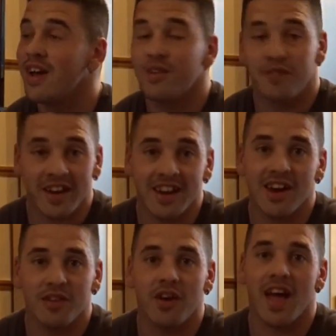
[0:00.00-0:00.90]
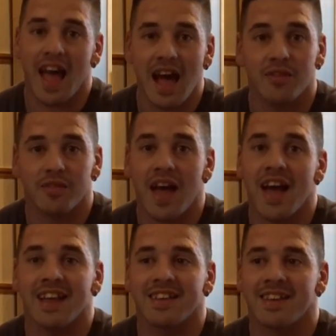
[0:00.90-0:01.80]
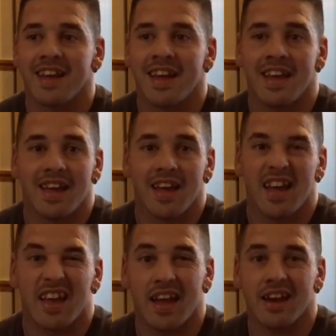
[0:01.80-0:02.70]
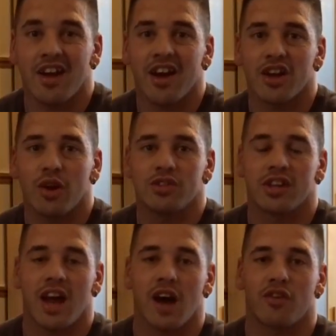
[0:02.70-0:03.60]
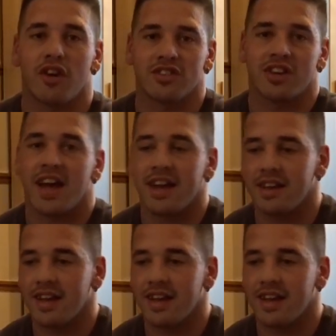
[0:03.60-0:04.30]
Funny enough, I have, and again, it kind of goes to that other answer I had.